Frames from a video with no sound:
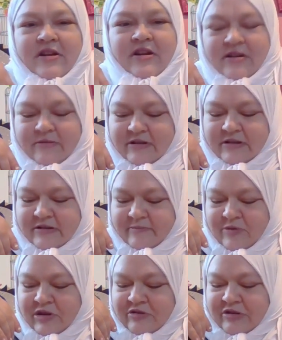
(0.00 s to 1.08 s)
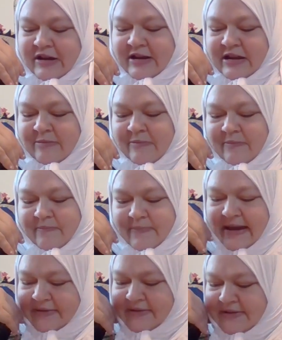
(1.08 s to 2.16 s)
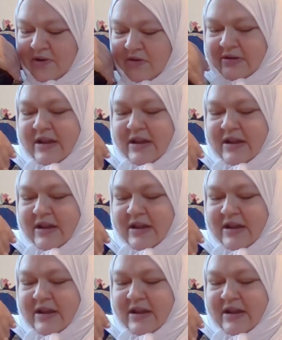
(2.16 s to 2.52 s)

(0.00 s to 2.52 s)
uh, manuka honey bath uh, salt